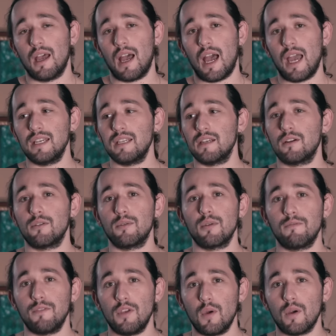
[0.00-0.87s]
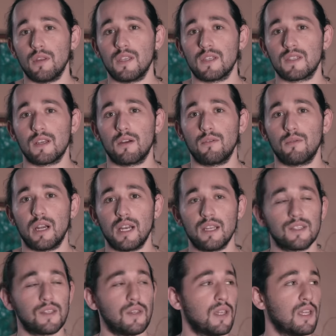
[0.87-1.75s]
I did a review on this already,
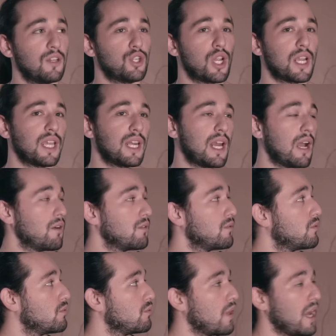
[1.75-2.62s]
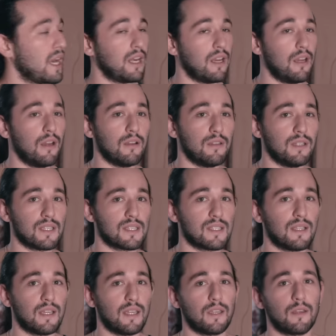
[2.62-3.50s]
so you can check it out right here in
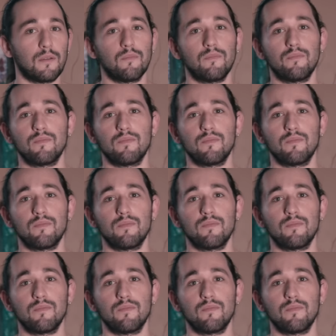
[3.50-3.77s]
this link.